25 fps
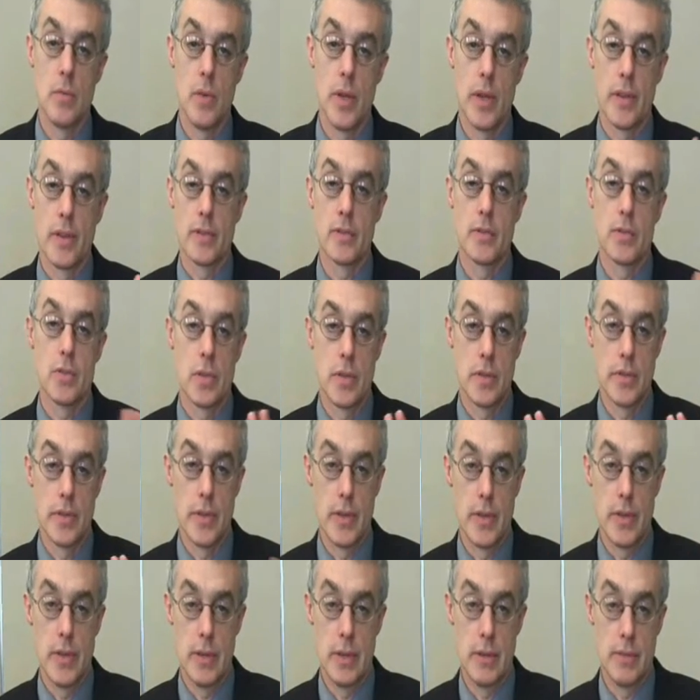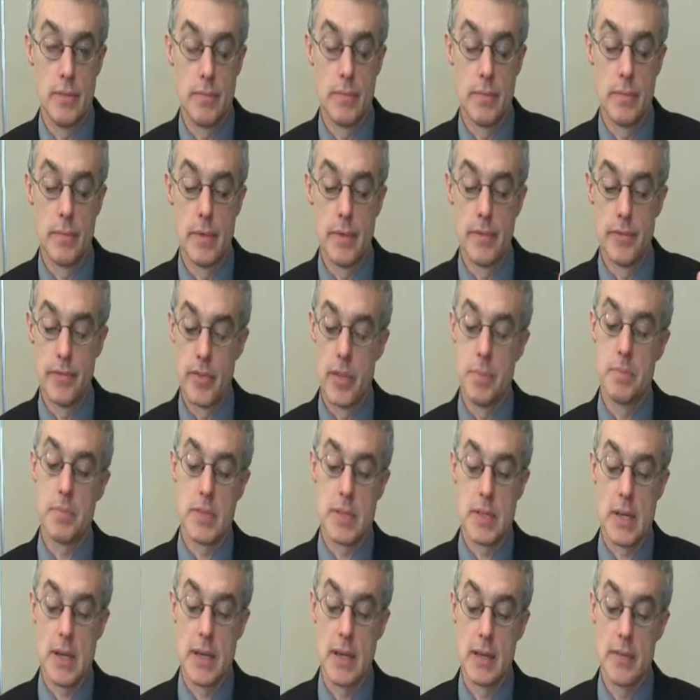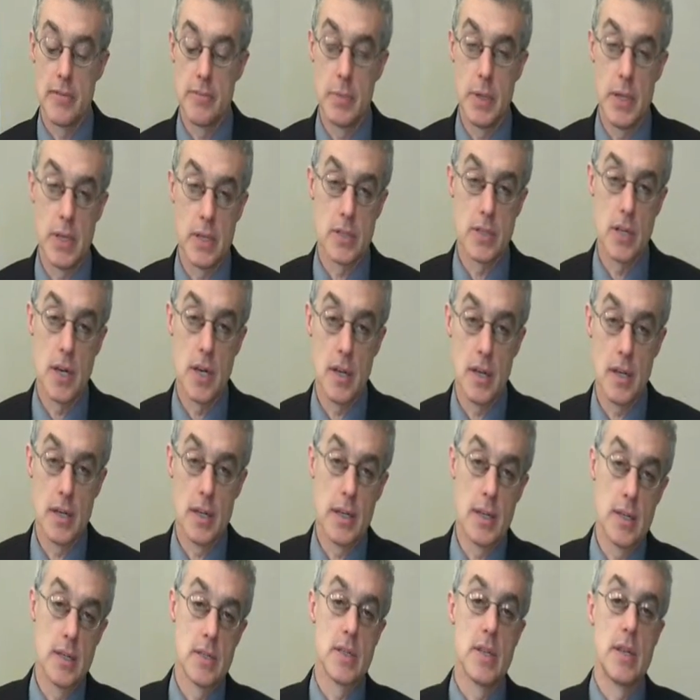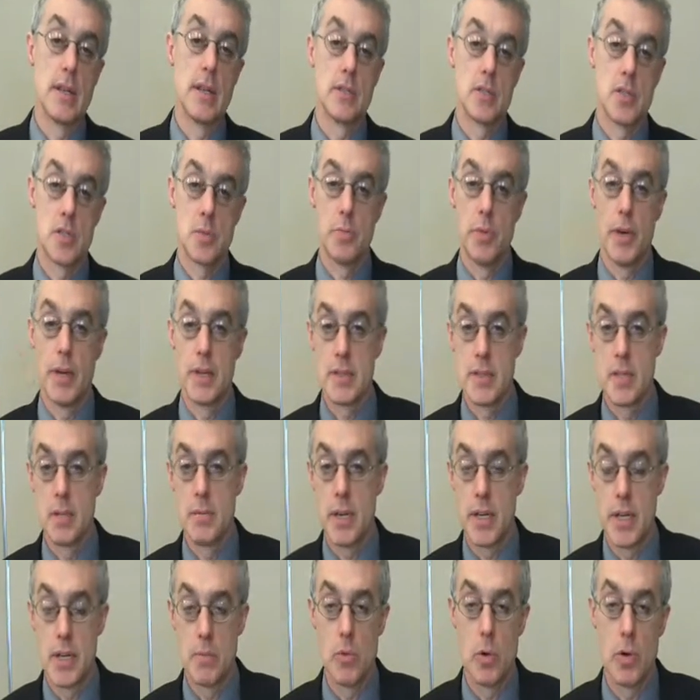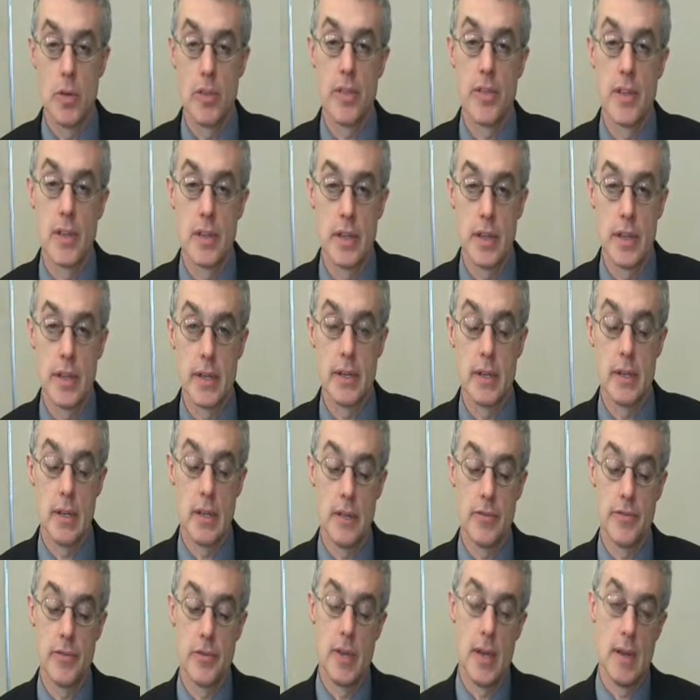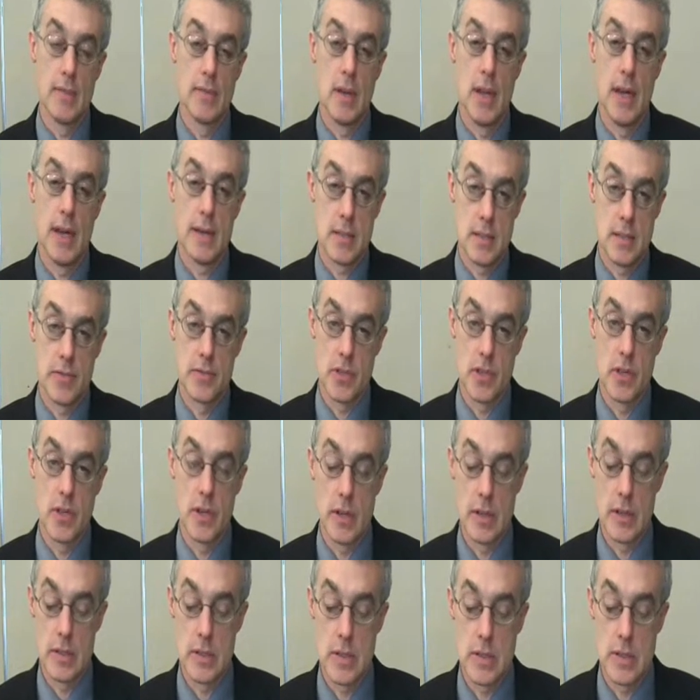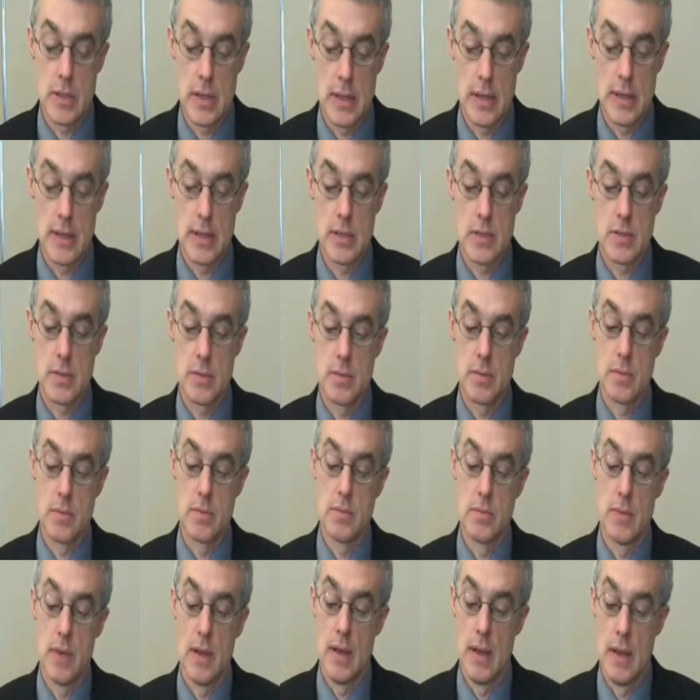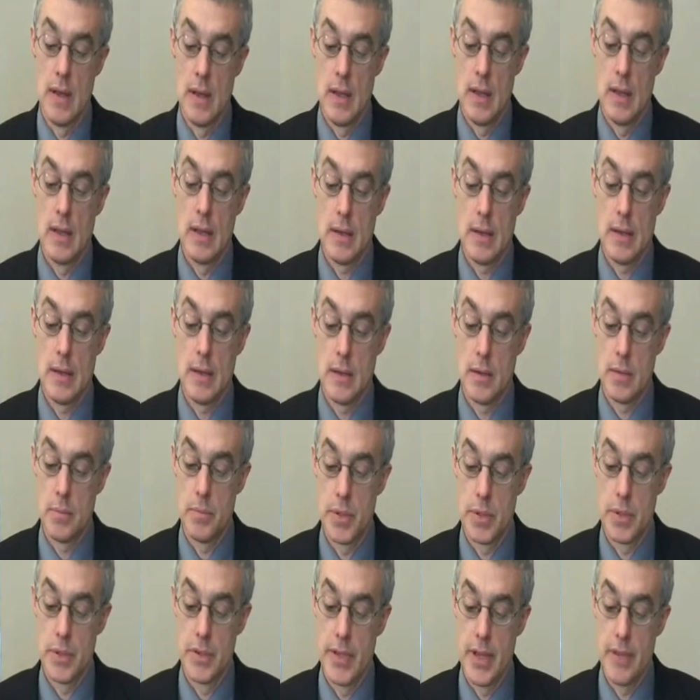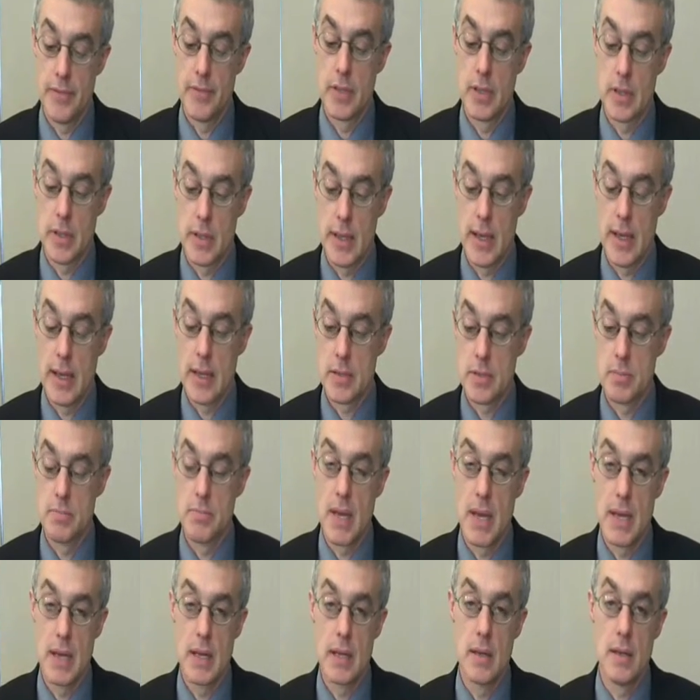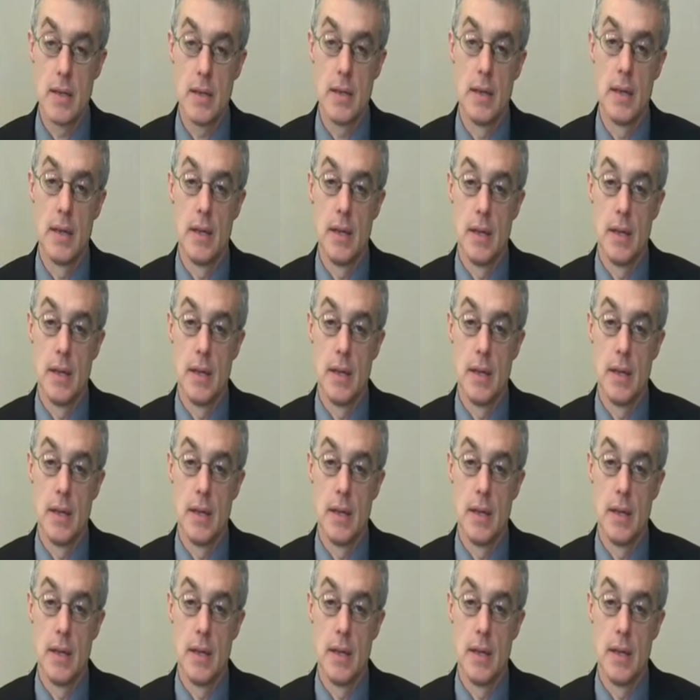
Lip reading: with the flip side of being targeted is that it spreads the money more thinly if you have lots of targets. And this bill definitely has many